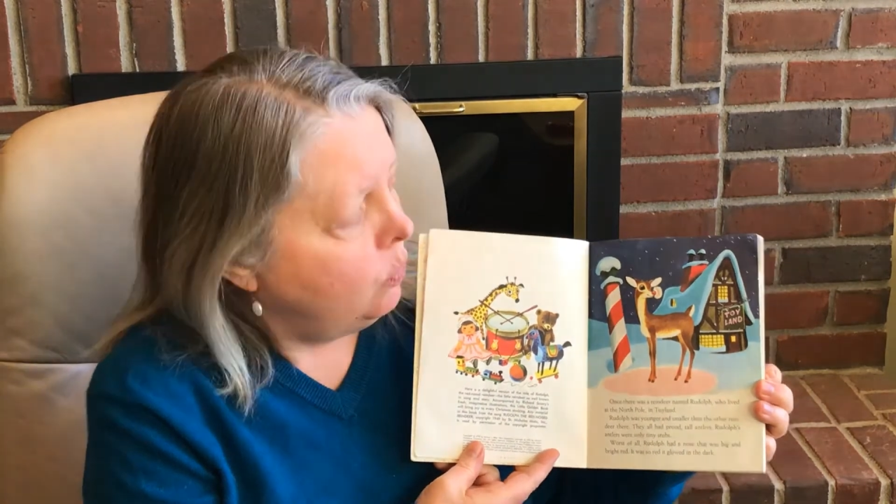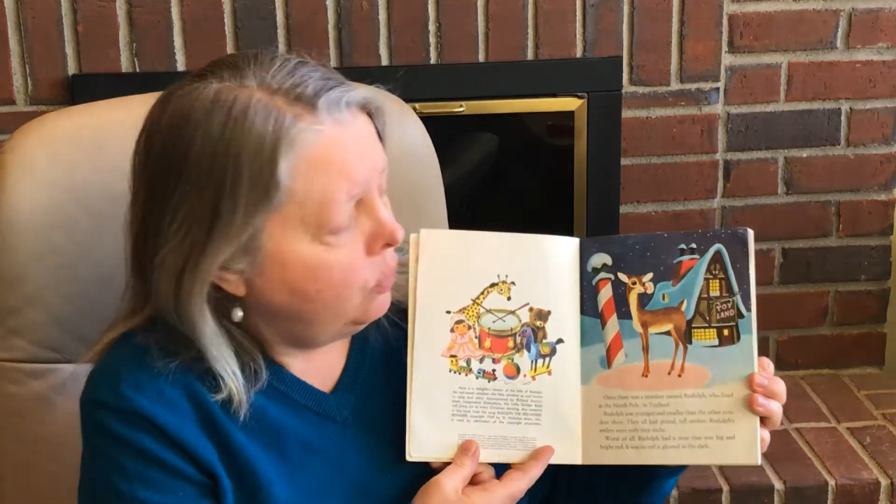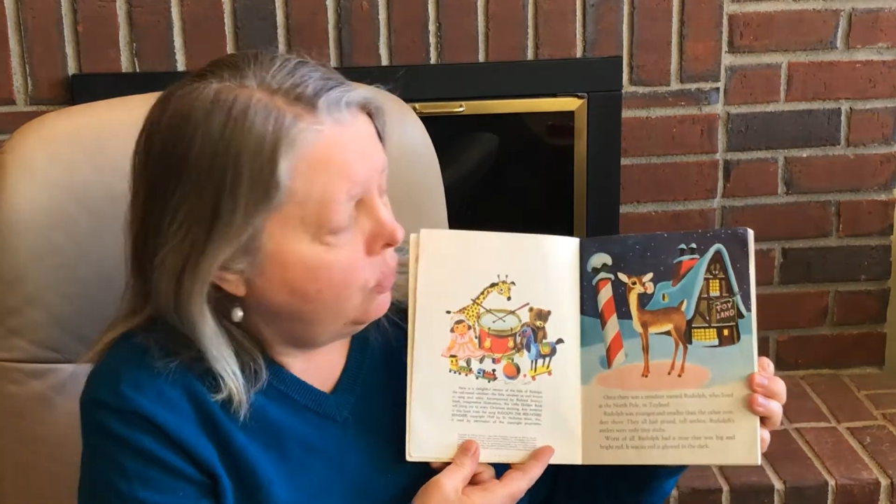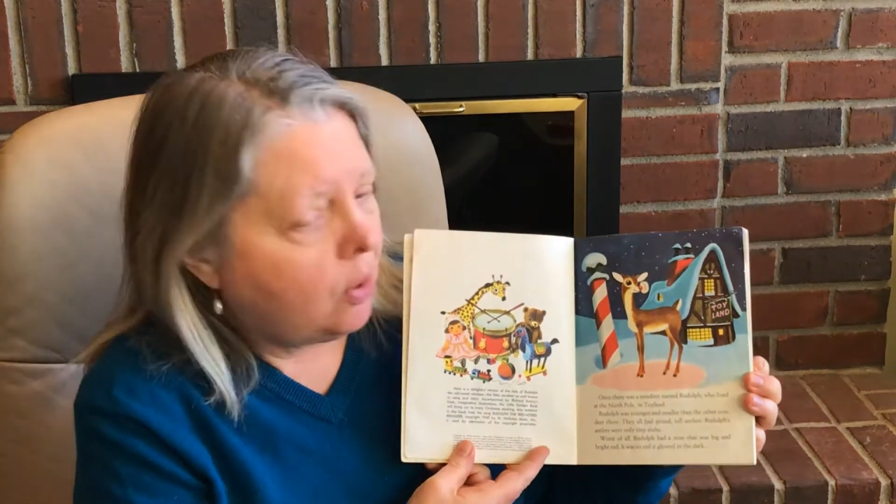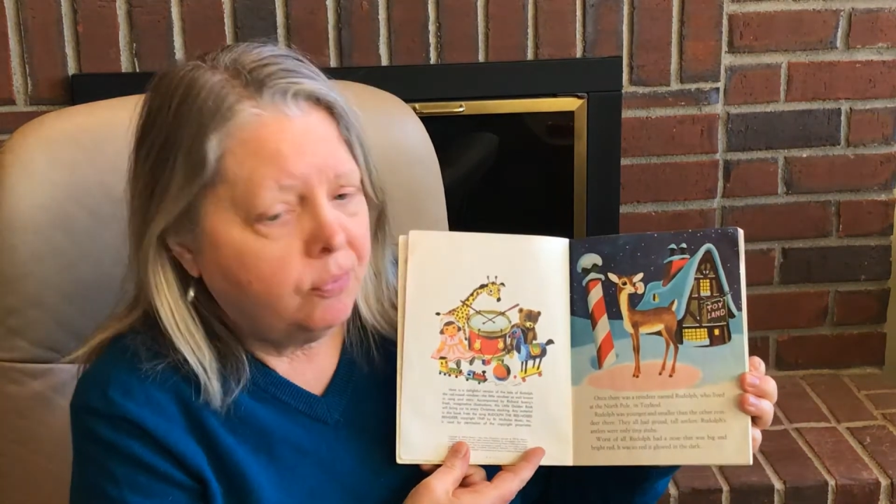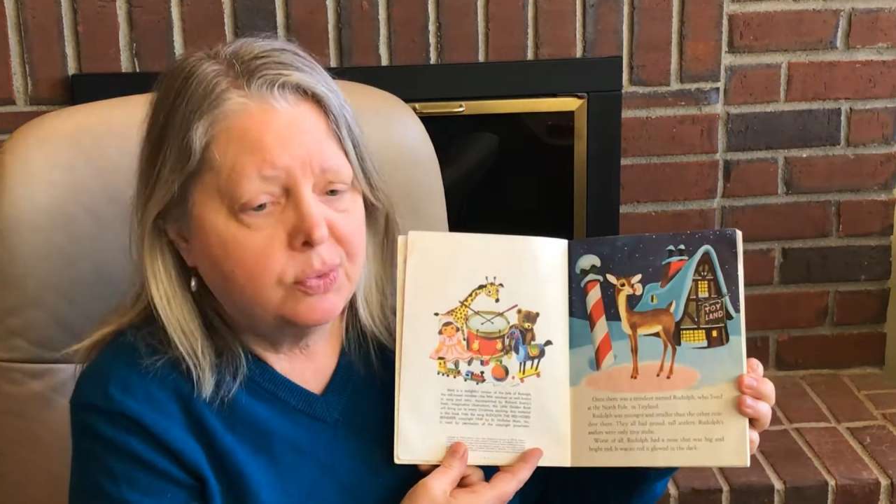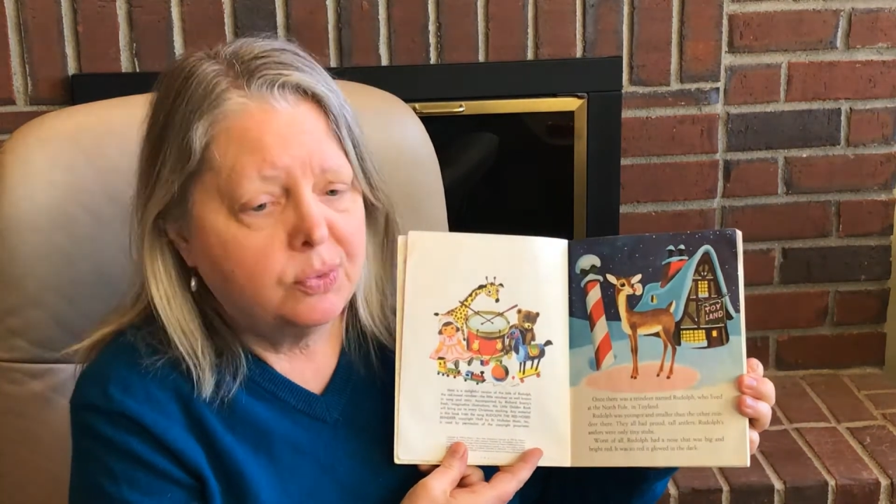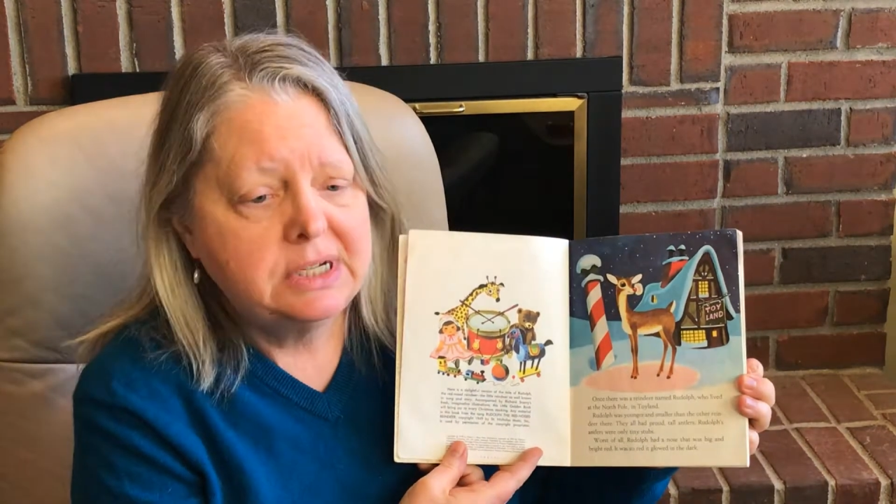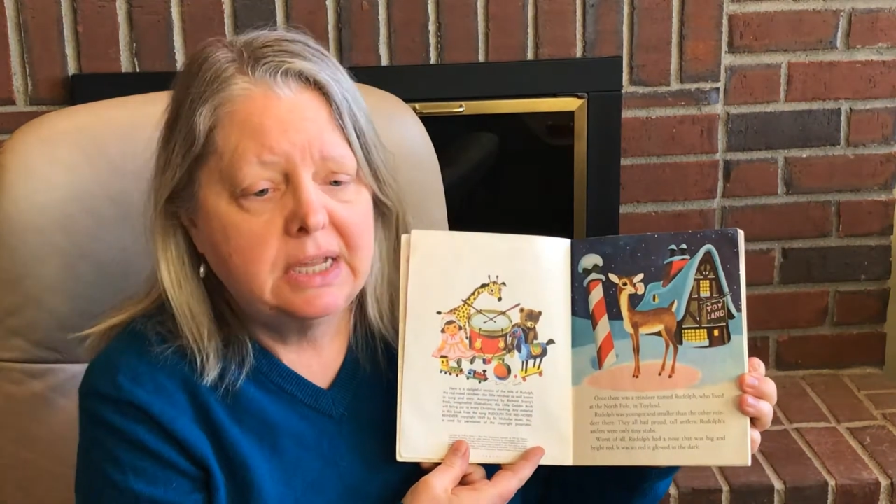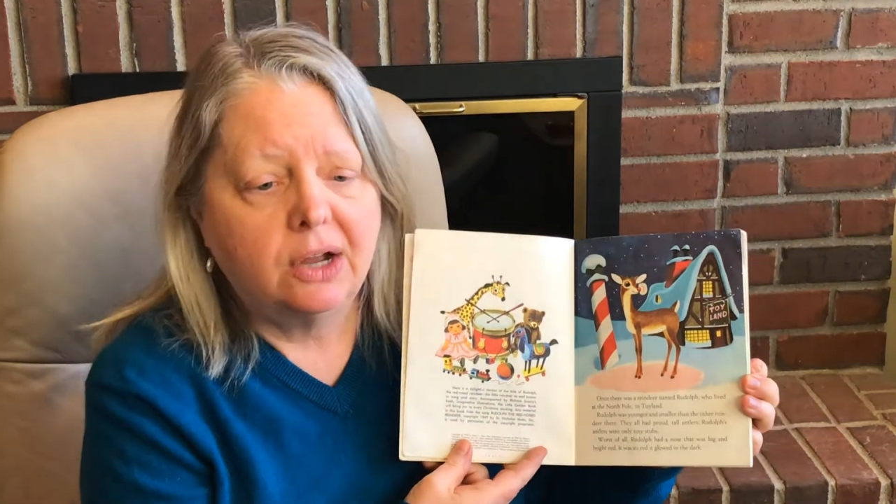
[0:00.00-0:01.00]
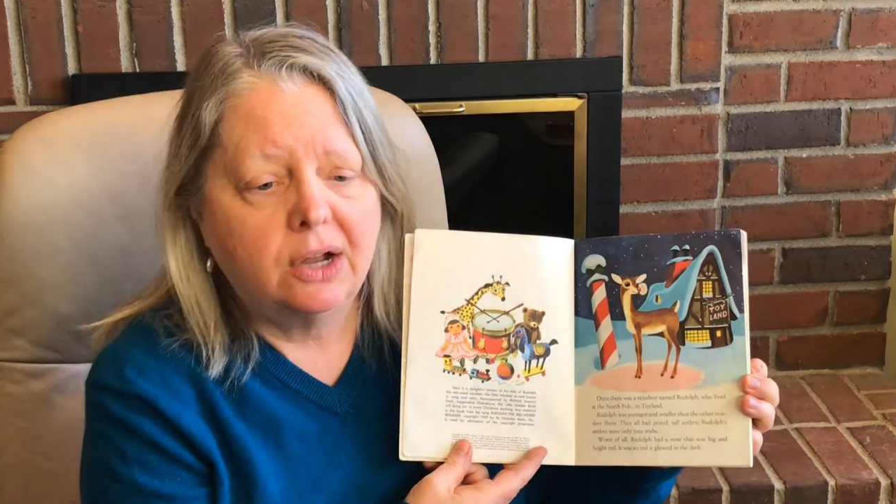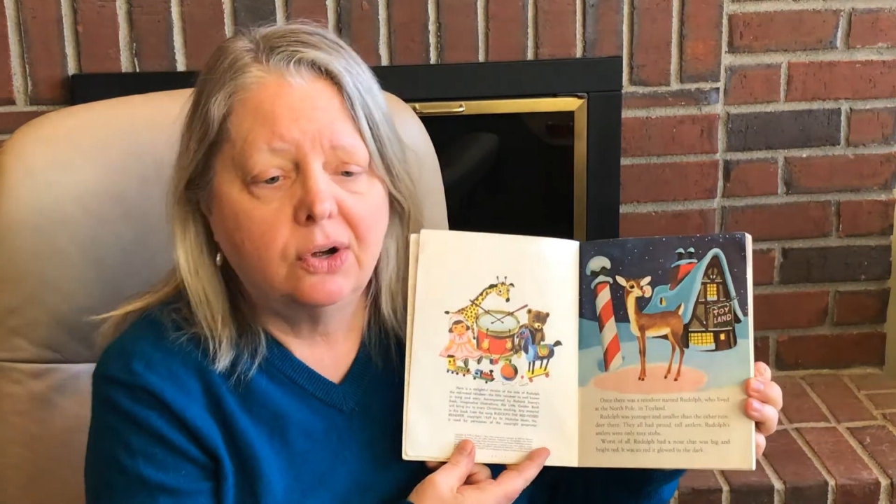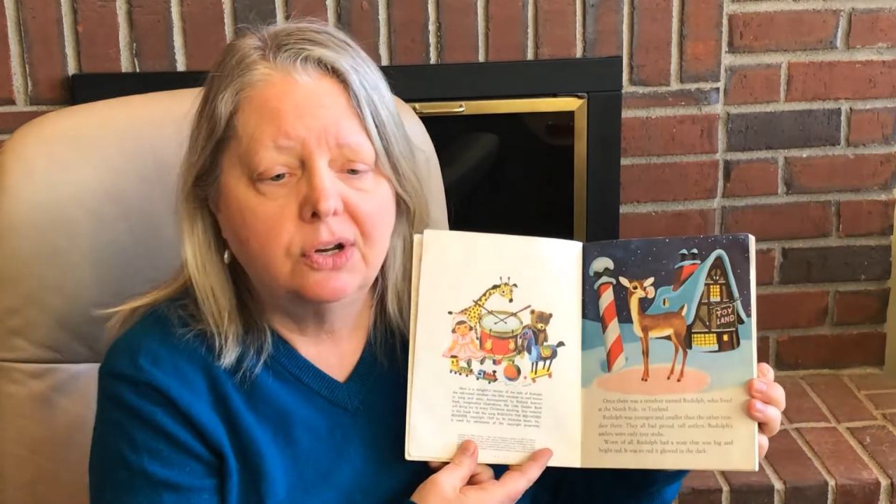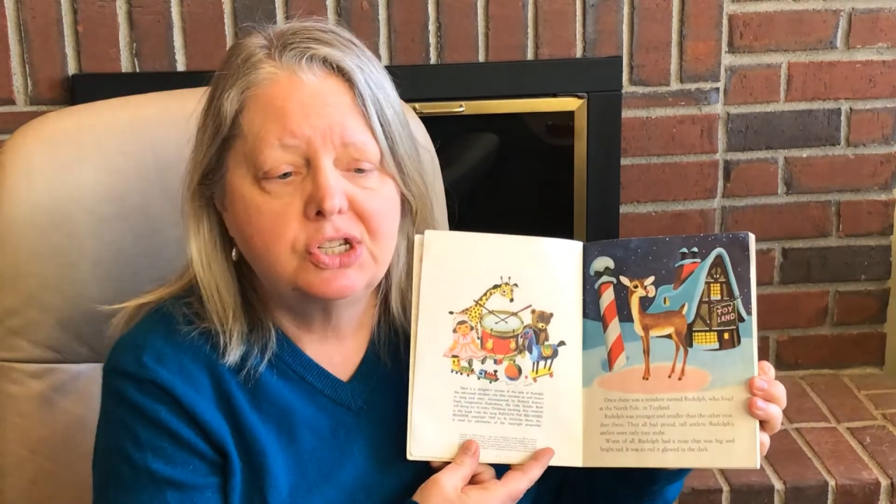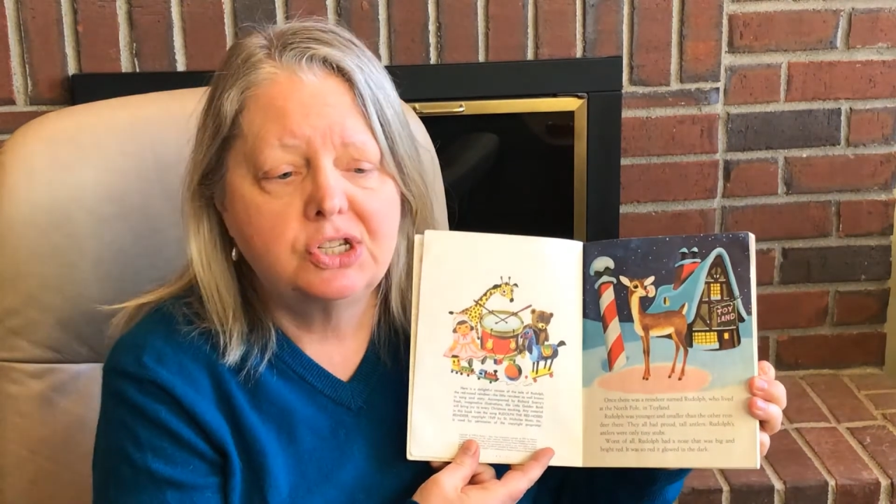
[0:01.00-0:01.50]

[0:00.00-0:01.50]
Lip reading: Rudolph was younger and